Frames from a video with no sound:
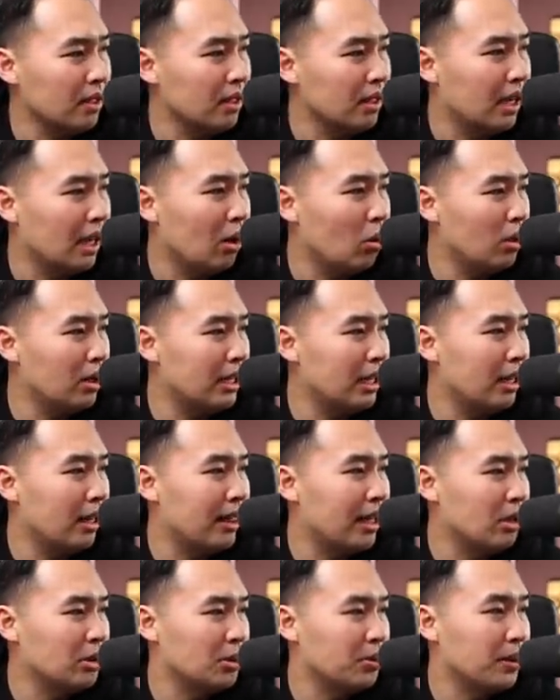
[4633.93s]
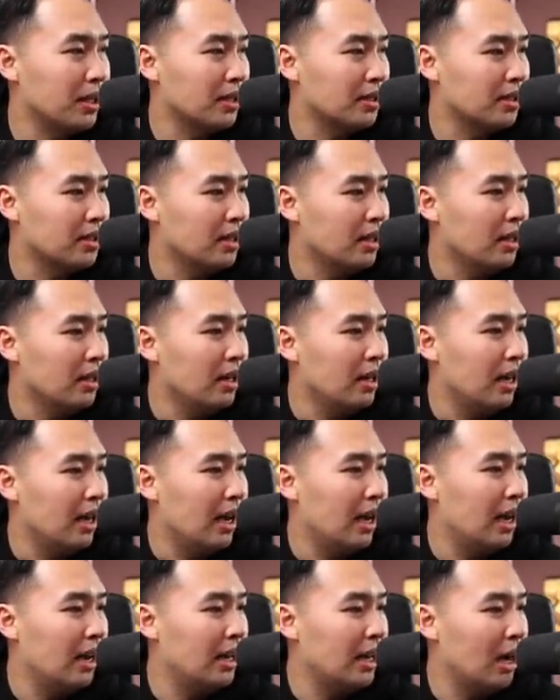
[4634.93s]
Yeah, I would have gained a thousand bucks,
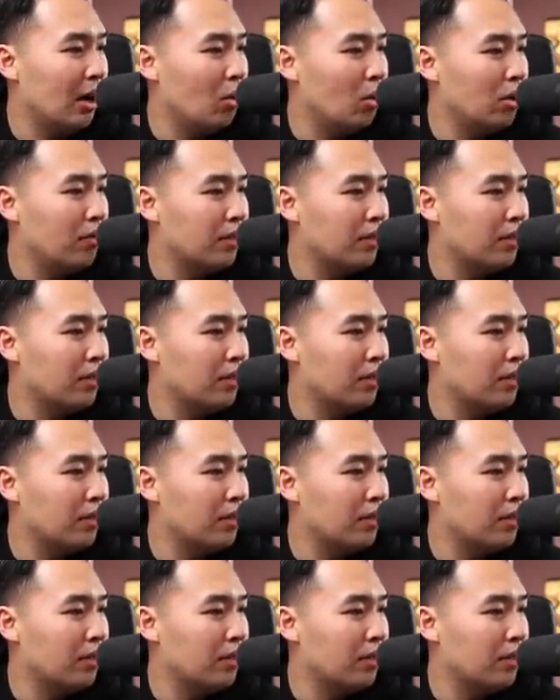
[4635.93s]
and I would